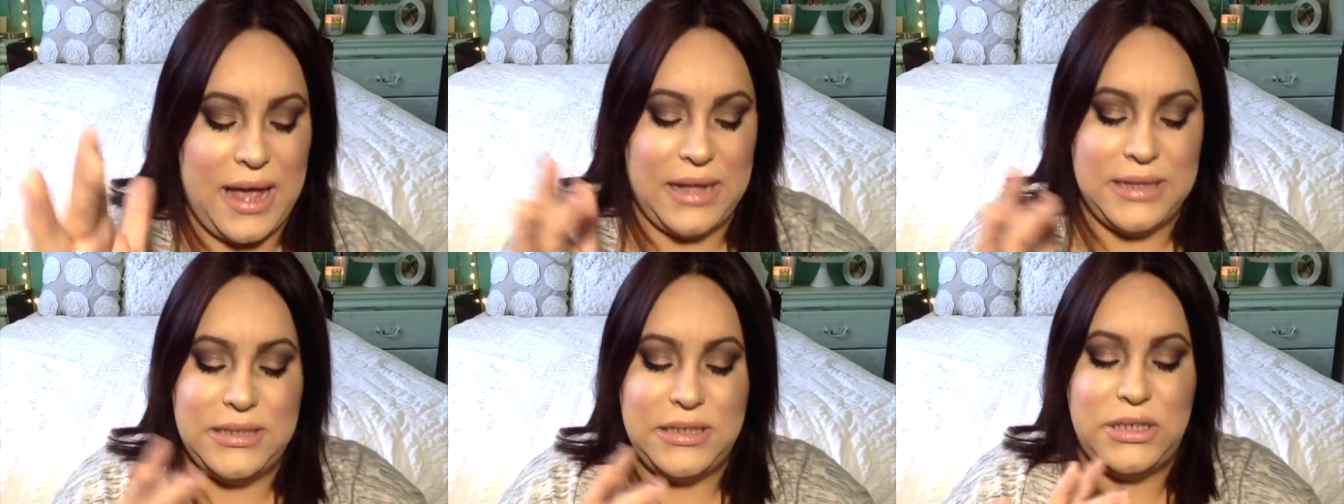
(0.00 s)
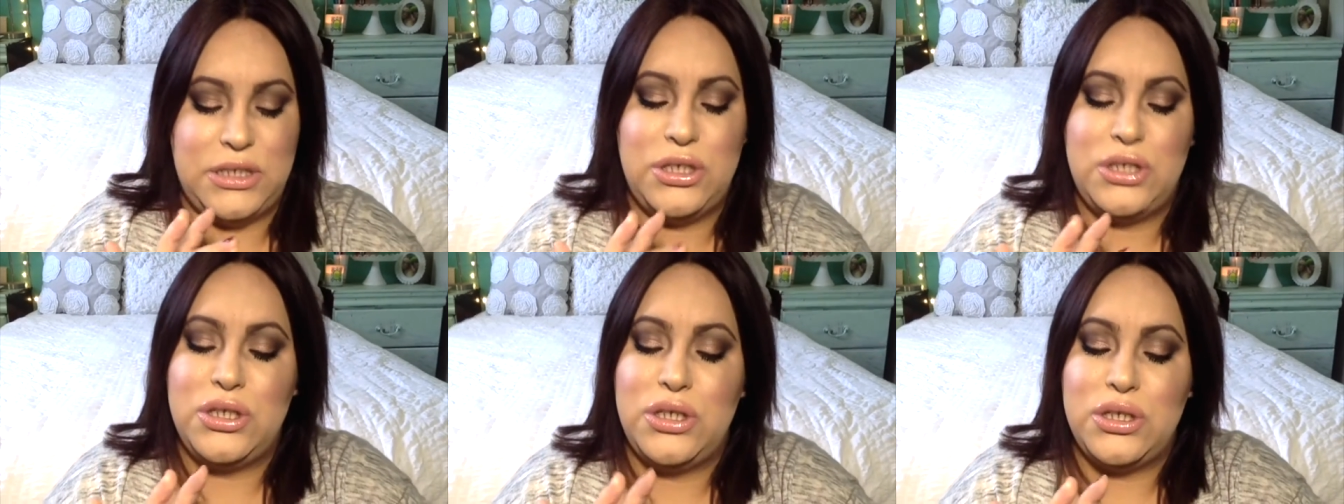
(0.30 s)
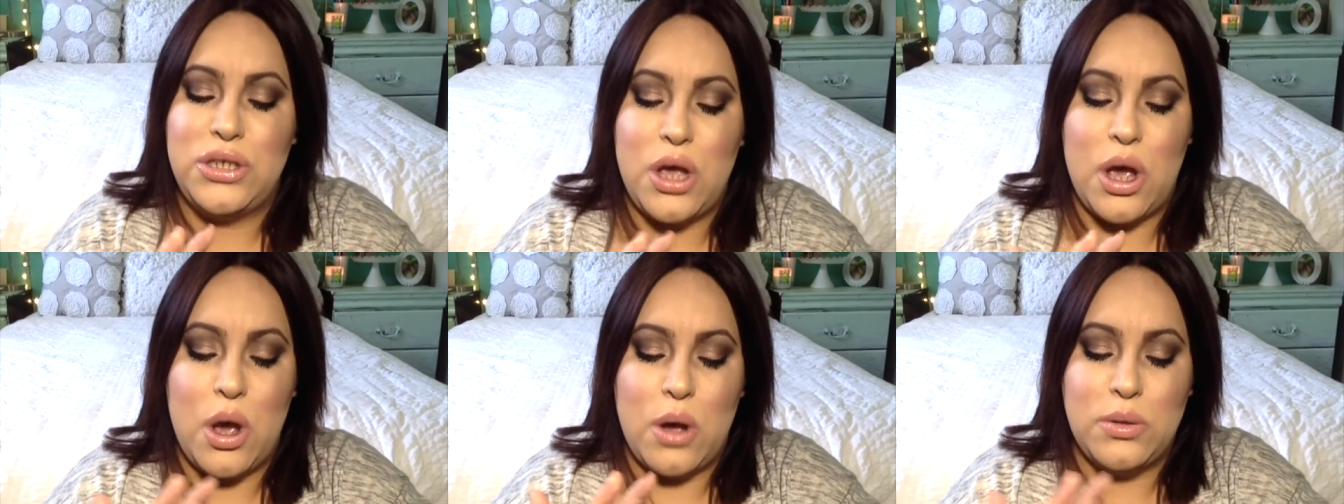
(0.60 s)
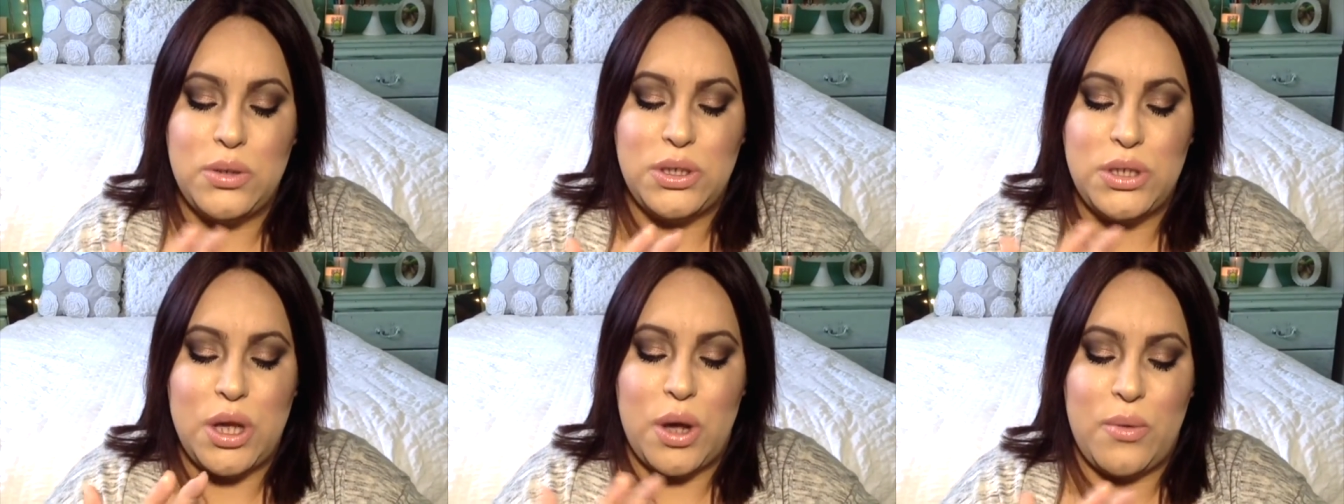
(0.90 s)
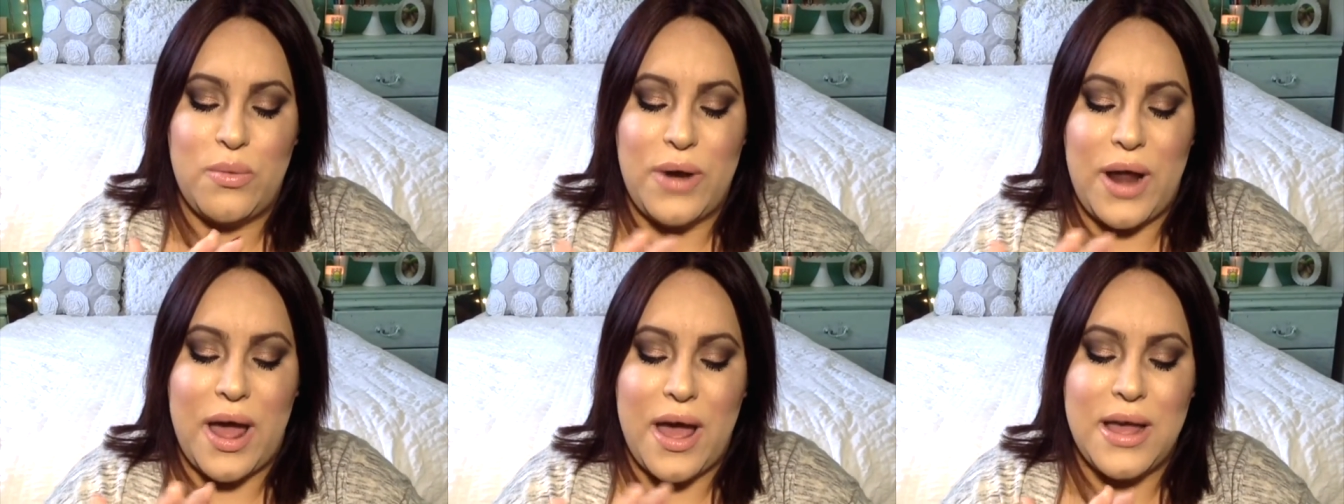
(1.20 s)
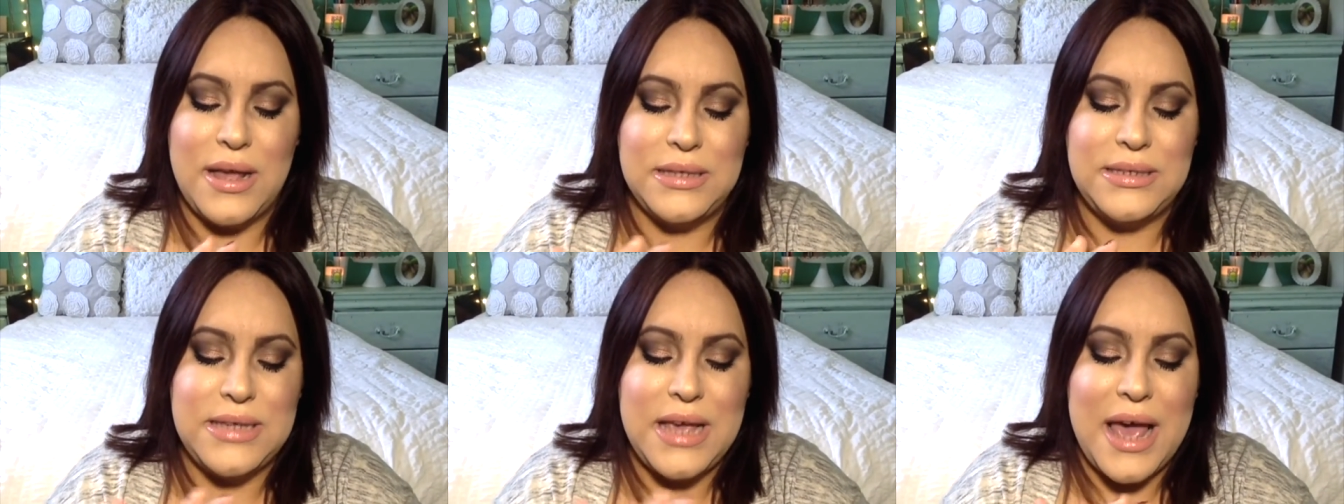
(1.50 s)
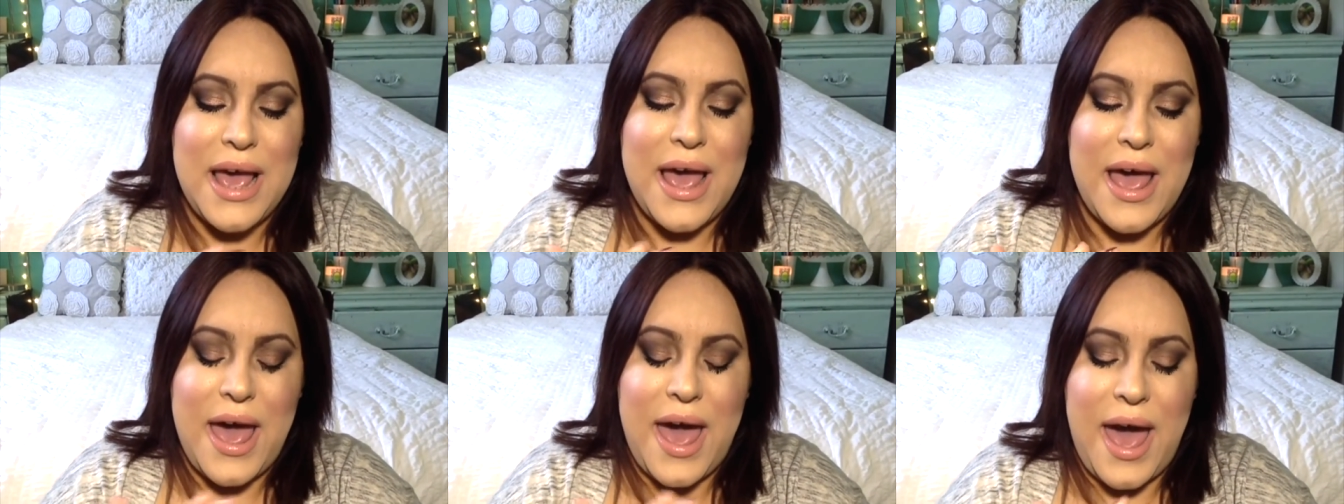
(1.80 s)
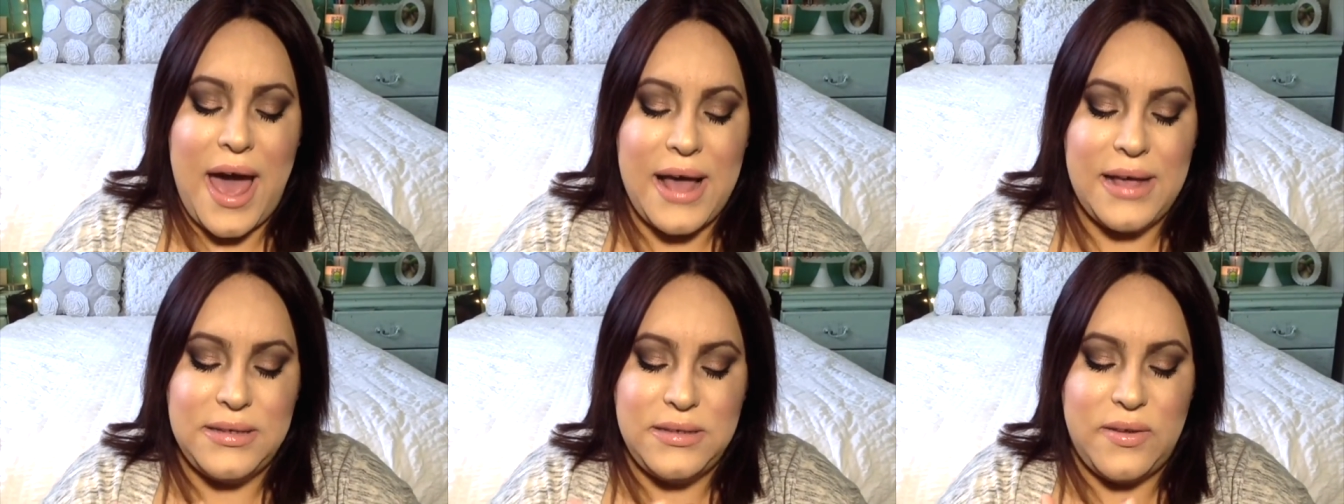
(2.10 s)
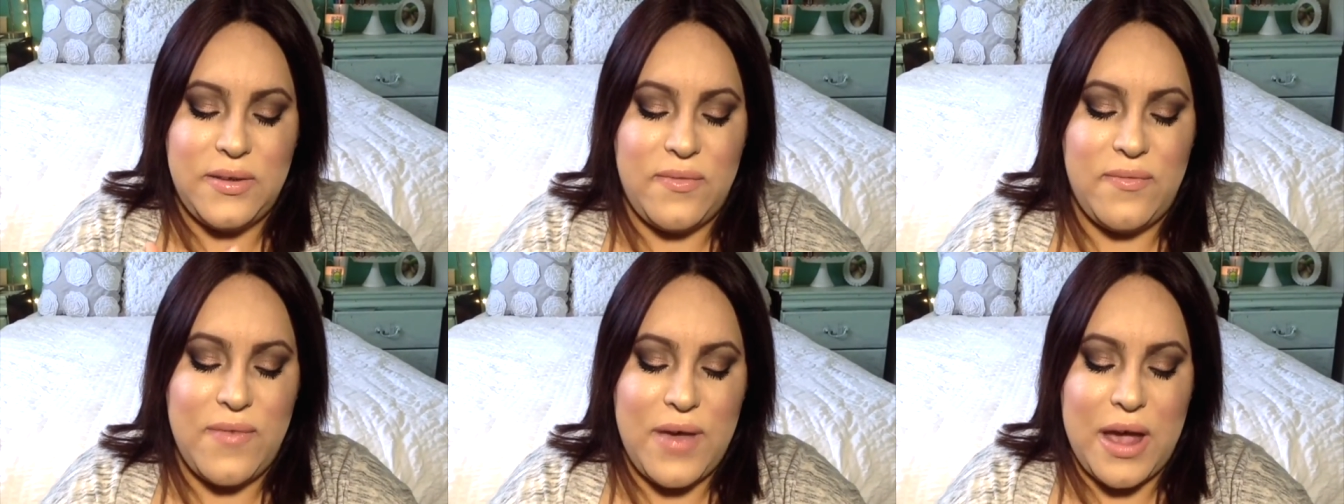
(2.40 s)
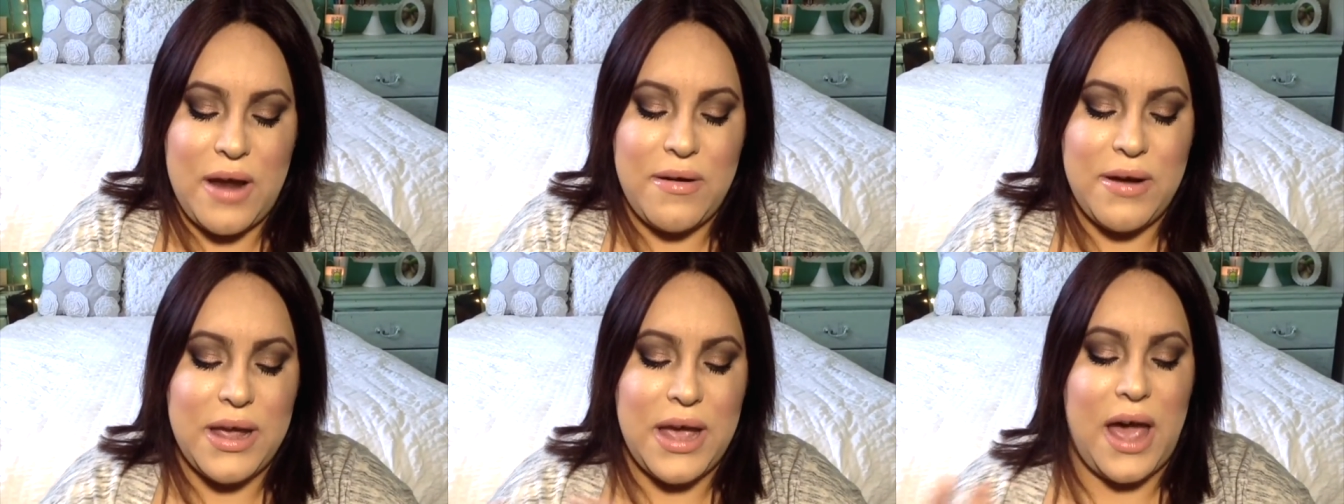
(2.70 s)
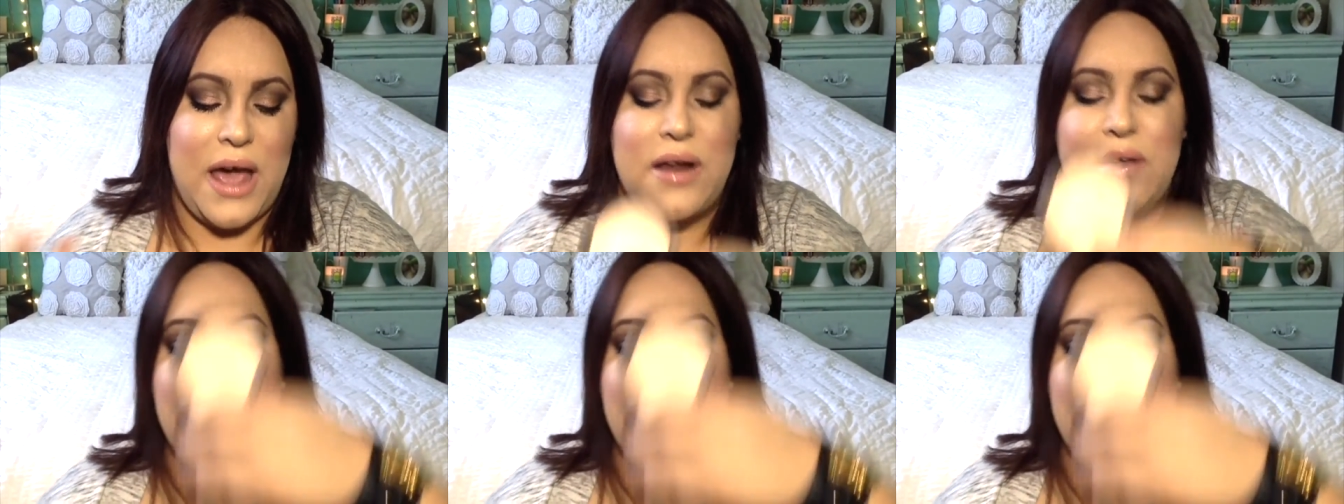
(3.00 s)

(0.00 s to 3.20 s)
It's so nice. It has a very kind